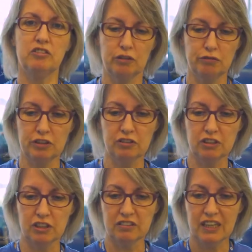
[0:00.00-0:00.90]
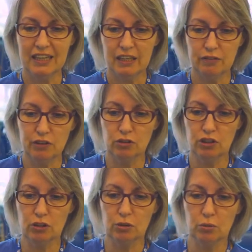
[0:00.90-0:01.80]
So for instance, if you
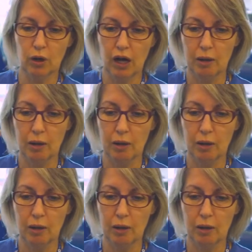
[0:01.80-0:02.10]
do